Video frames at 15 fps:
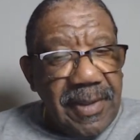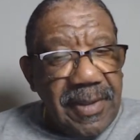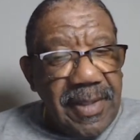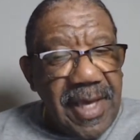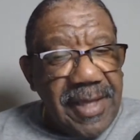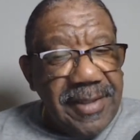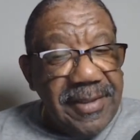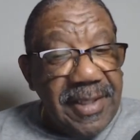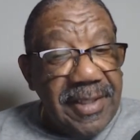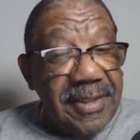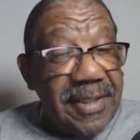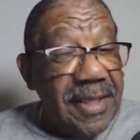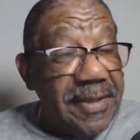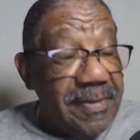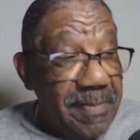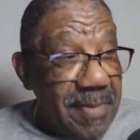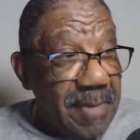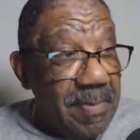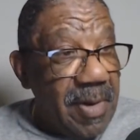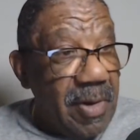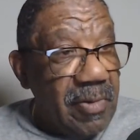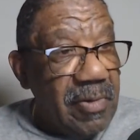that didn't get the
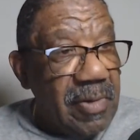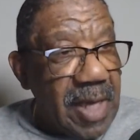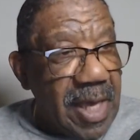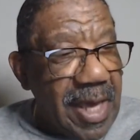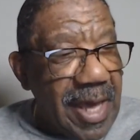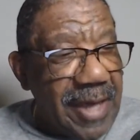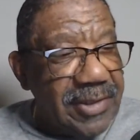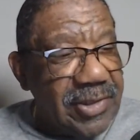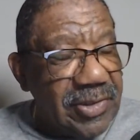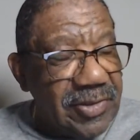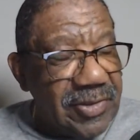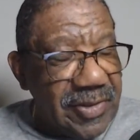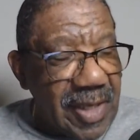memo, I should